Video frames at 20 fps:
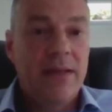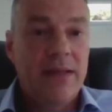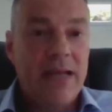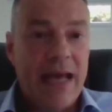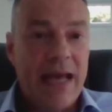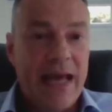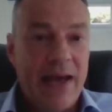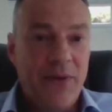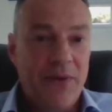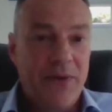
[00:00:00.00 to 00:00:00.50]

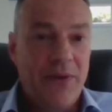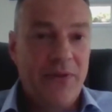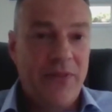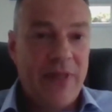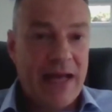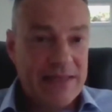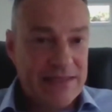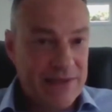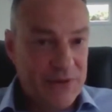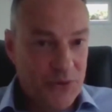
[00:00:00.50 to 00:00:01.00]
Now,
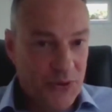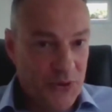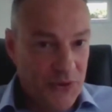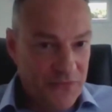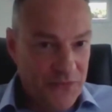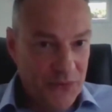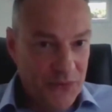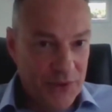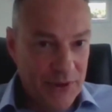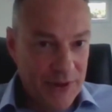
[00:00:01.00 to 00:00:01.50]
that's an
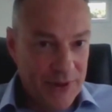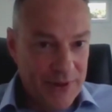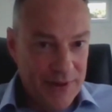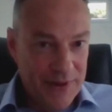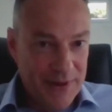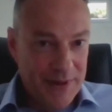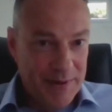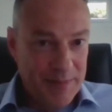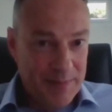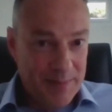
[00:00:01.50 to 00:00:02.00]
awful
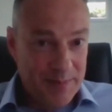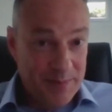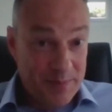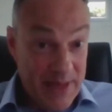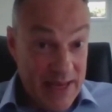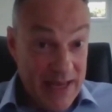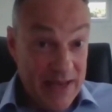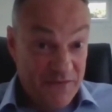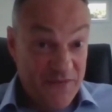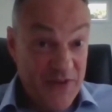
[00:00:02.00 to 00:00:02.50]

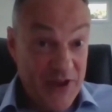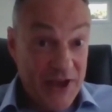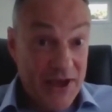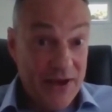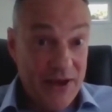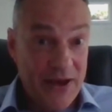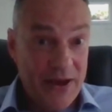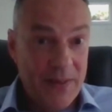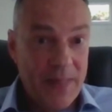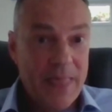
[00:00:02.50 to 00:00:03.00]
big
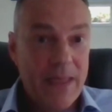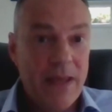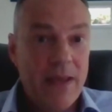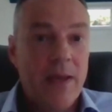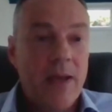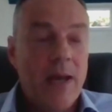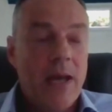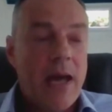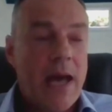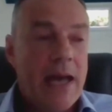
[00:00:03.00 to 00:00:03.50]
figure,
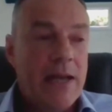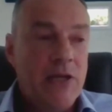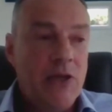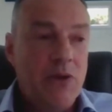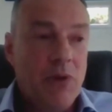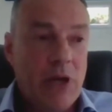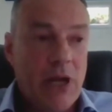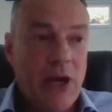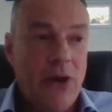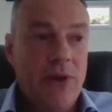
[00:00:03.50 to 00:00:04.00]
and
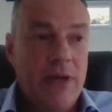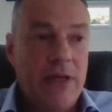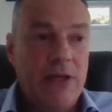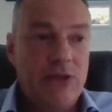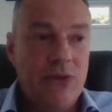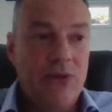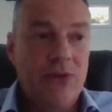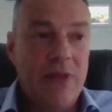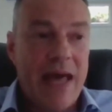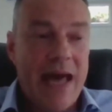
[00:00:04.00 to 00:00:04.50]
you will only
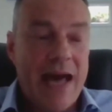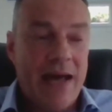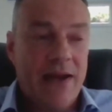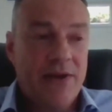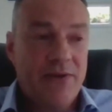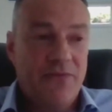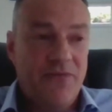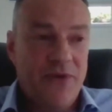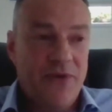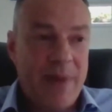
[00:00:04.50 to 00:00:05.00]
do that
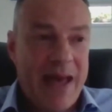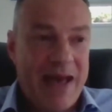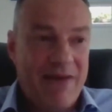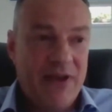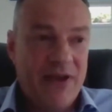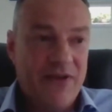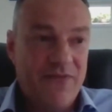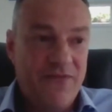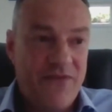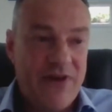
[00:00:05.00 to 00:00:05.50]
from
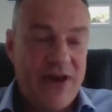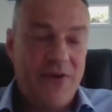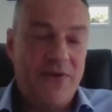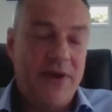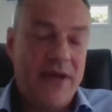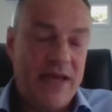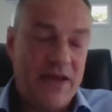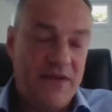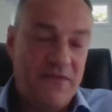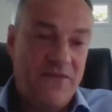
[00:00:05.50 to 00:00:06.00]
having a
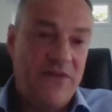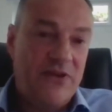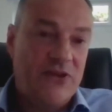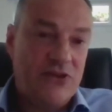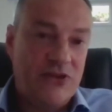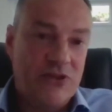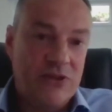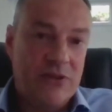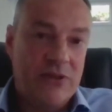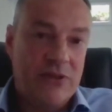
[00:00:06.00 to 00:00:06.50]
very
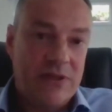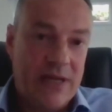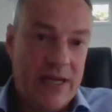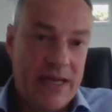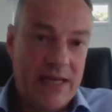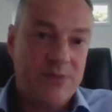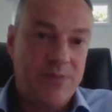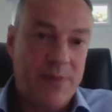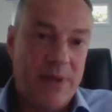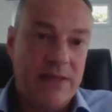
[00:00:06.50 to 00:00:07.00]
efficient
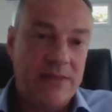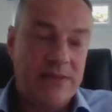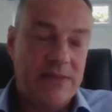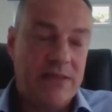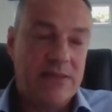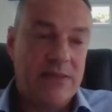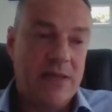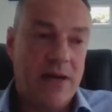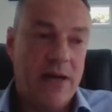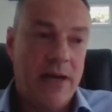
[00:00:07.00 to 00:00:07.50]
airspace
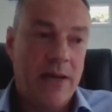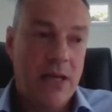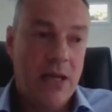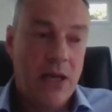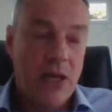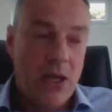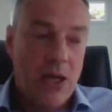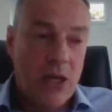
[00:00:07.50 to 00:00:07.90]
design.